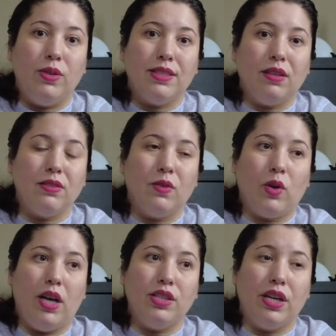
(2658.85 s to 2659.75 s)
It's also
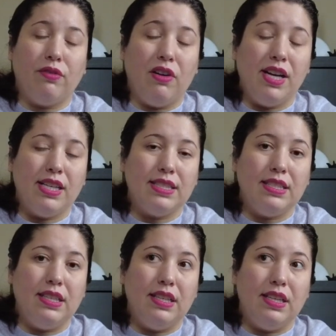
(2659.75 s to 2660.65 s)
got Jennifer
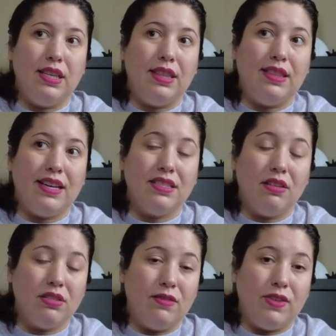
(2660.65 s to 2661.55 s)
Aniston in it, and that's
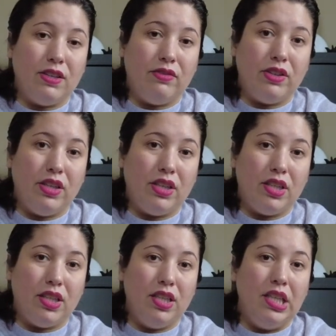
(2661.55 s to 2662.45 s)
also very, very
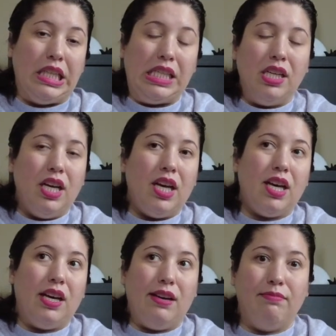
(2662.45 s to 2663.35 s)
good.
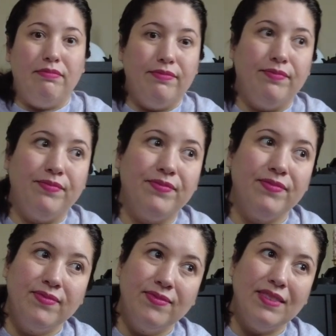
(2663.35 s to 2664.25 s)

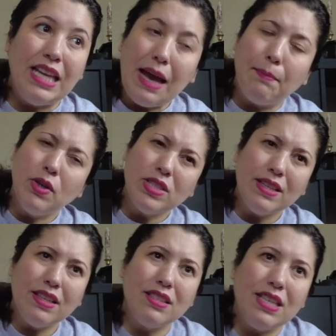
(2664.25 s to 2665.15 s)
Yeah, most of
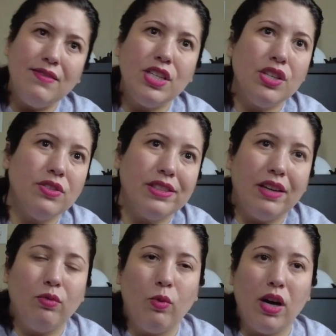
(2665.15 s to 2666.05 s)
the TV shows that
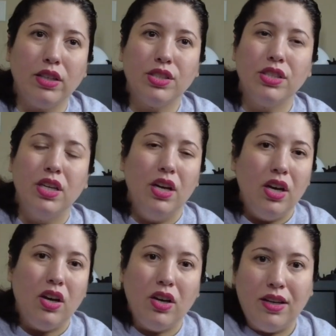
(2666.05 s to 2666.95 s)
I've watched
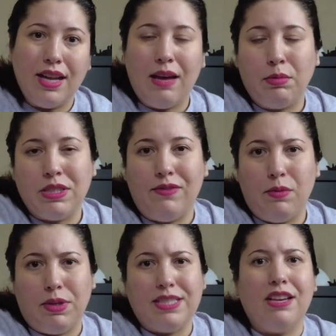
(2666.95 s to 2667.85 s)
on Apple TV
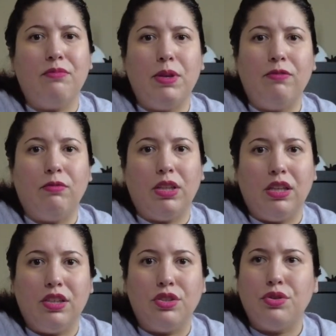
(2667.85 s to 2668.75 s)
Plus have been really good.